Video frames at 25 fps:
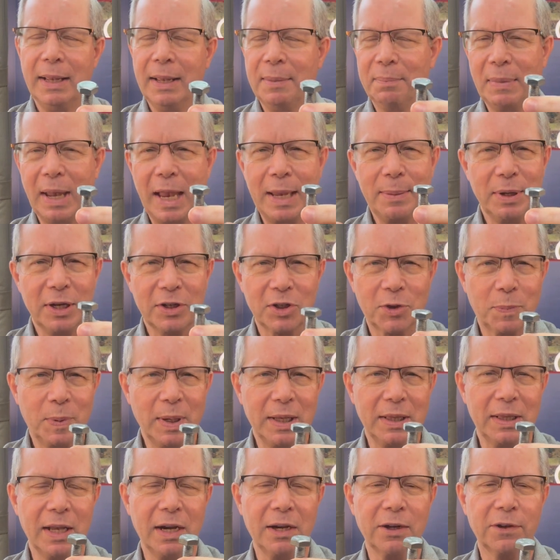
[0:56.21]
Maybe it's
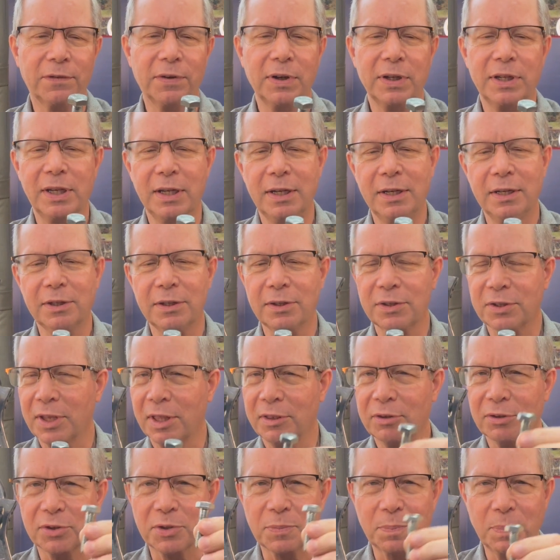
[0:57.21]
been there for years and
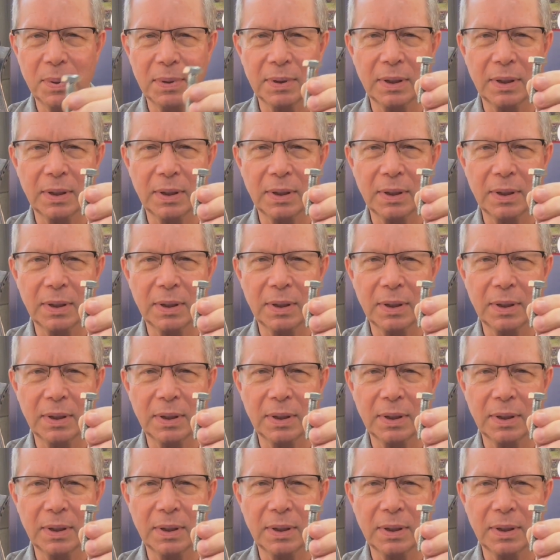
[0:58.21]
there's